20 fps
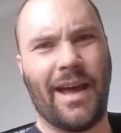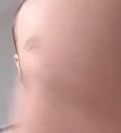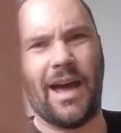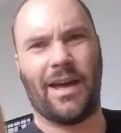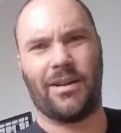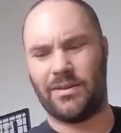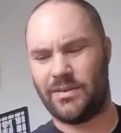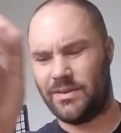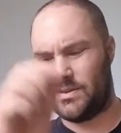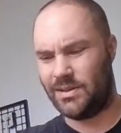
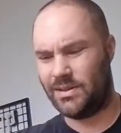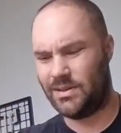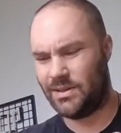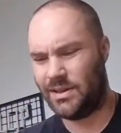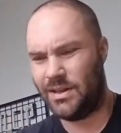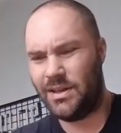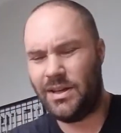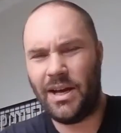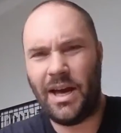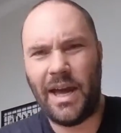at
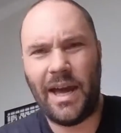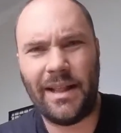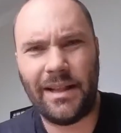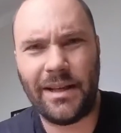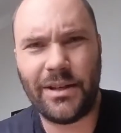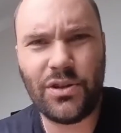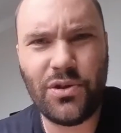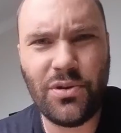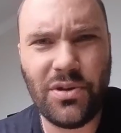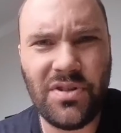
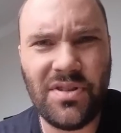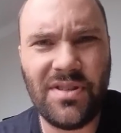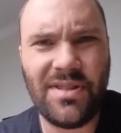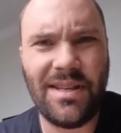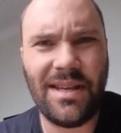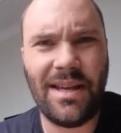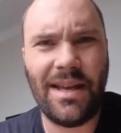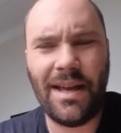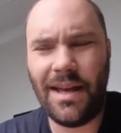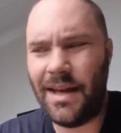
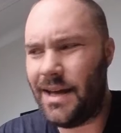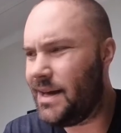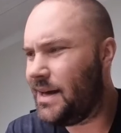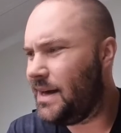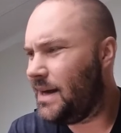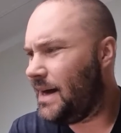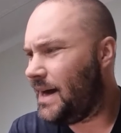electricity.